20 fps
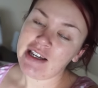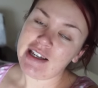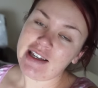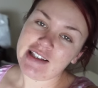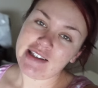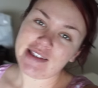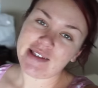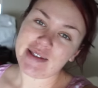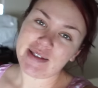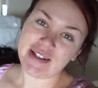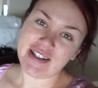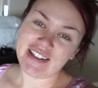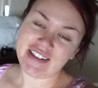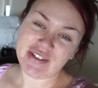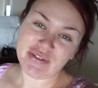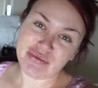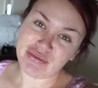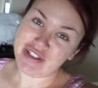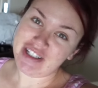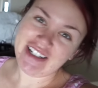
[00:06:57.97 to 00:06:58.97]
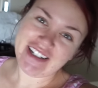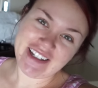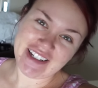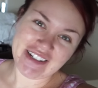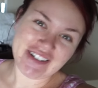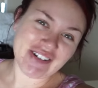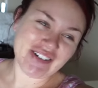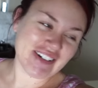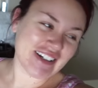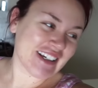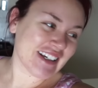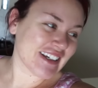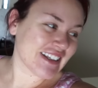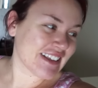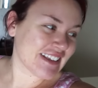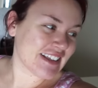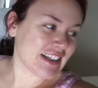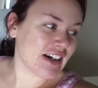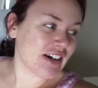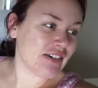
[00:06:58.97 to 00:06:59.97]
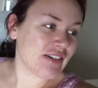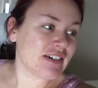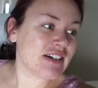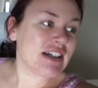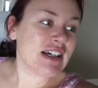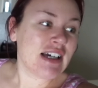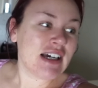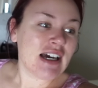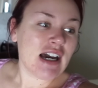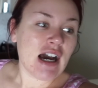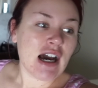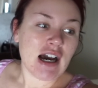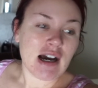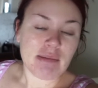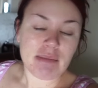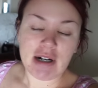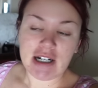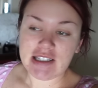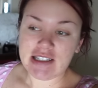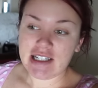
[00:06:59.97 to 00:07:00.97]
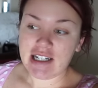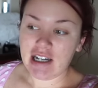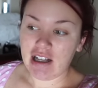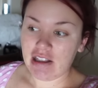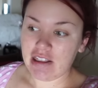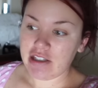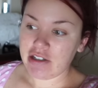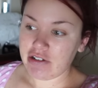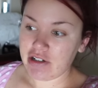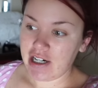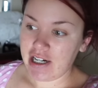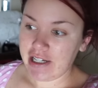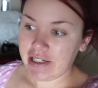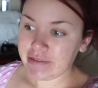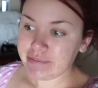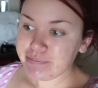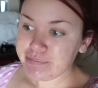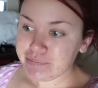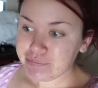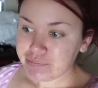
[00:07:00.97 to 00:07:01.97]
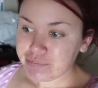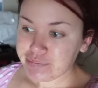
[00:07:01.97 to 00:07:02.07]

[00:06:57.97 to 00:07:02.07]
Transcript: It's really annoying. So I'm on the healthy grind.